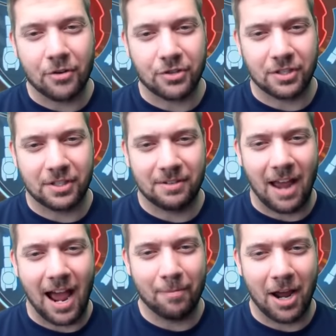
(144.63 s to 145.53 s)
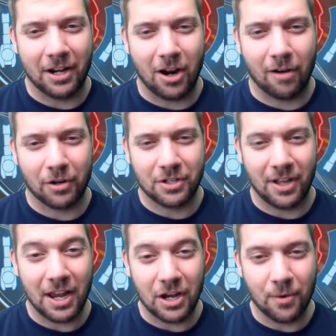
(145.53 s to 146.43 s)
I was just hiding behind cover
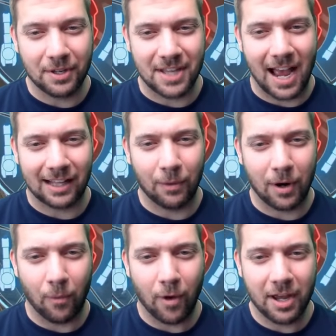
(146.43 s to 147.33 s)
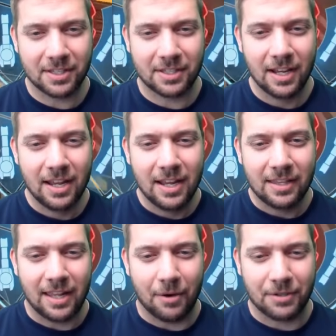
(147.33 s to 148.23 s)
until I knew exactly what it was
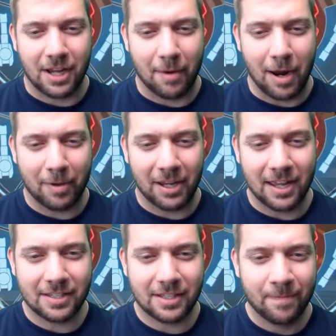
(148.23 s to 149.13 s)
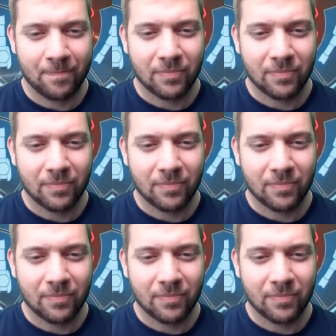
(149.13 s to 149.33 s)
that I was coming up against.